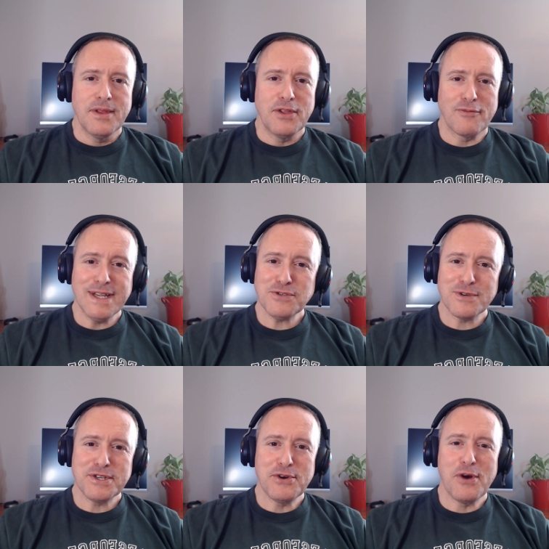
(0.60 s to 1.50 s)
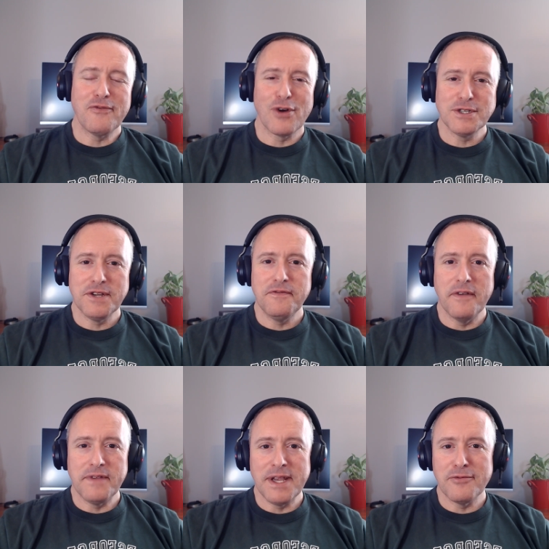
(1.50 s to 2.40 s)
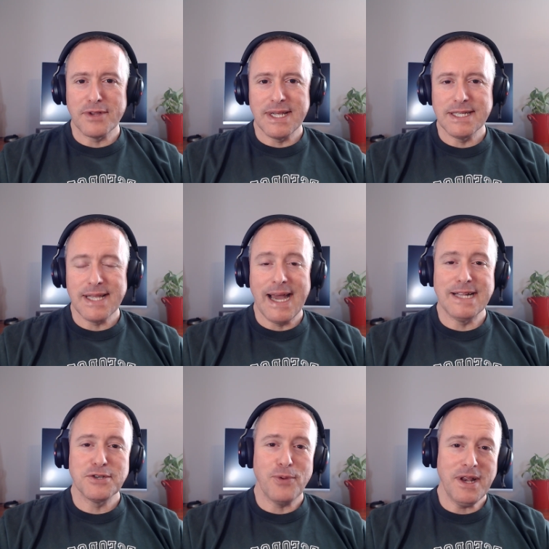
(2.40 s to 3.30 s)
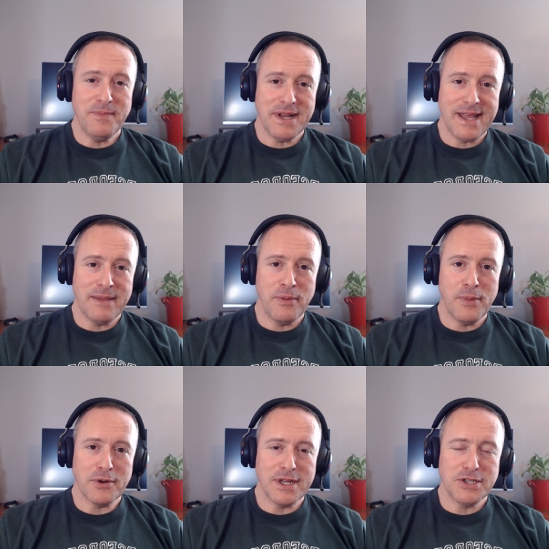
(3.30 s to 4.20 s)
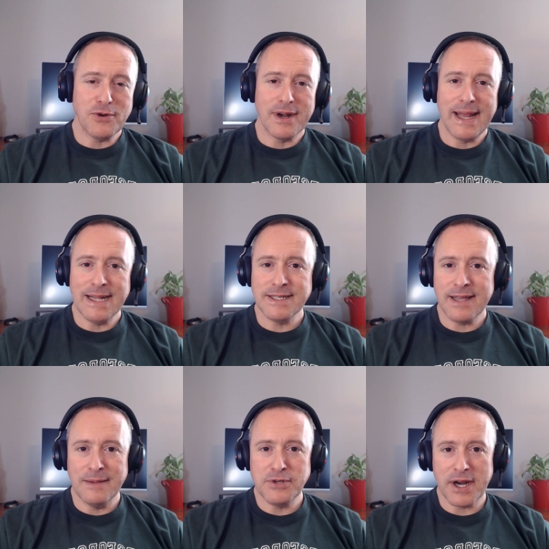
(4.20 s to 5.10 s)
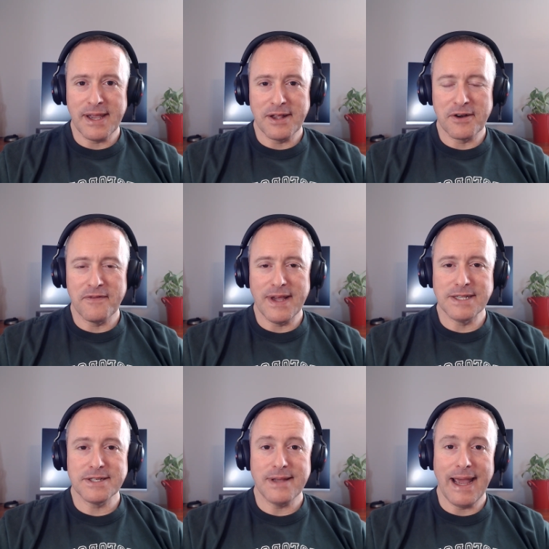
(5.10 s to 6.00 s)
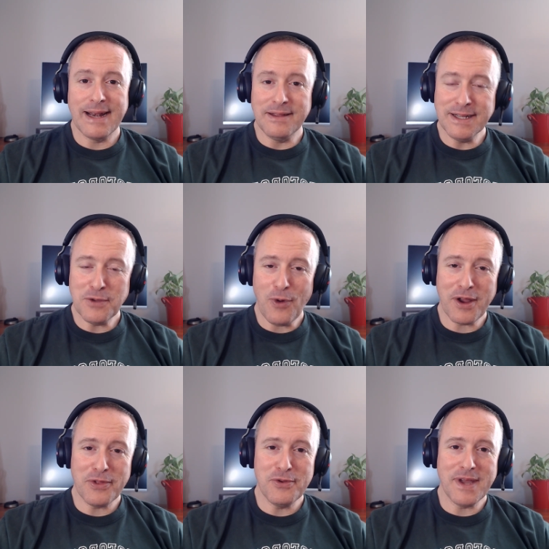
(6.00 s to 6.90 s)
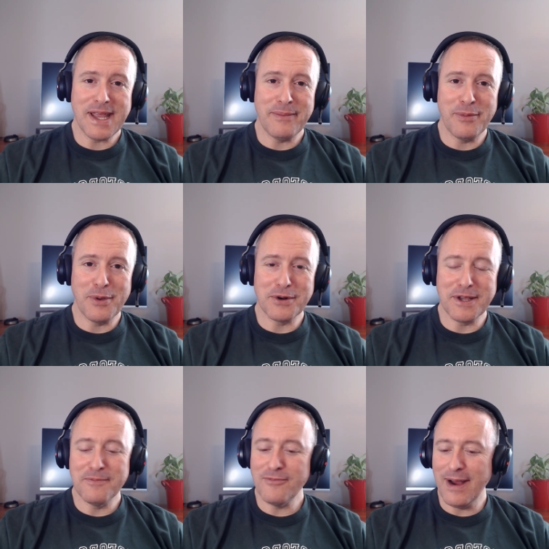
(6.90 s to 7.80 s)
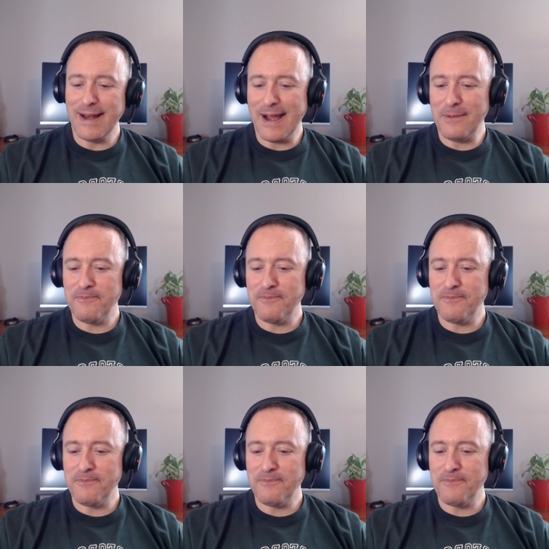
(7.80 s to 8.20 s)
the Resource Hero version 15 release adds quite a bit of capability to our enhanced time tracking interface, and I'd like to walk you through that capability right now.